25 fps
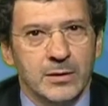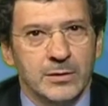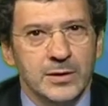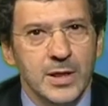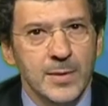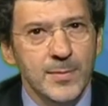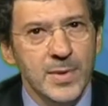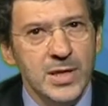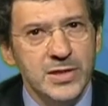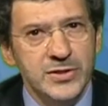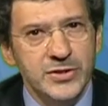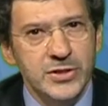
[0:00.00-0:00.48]

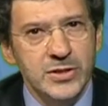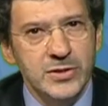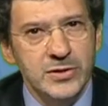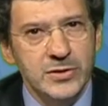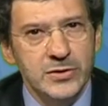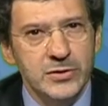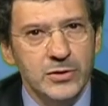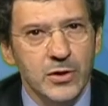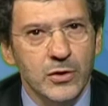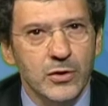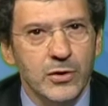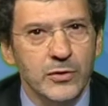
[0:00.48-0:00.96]
The
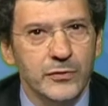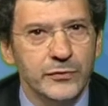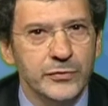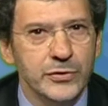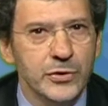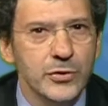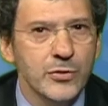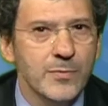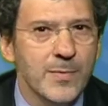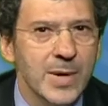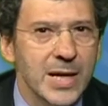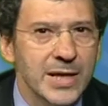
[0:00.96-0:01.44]
emergence of
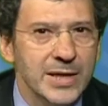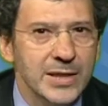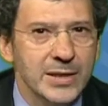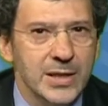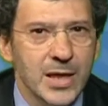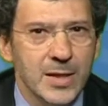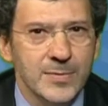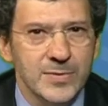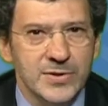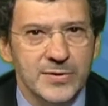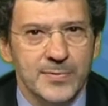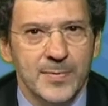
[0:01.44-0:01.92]
new
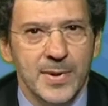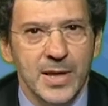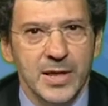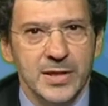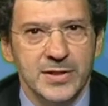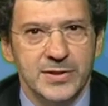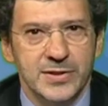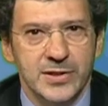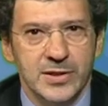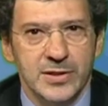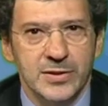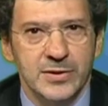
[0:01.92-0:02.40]
maritime
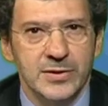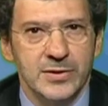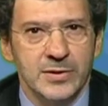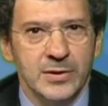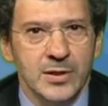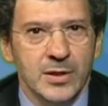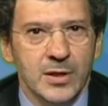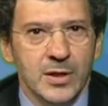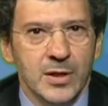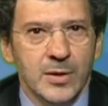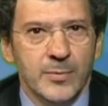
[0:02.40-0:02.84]
spaces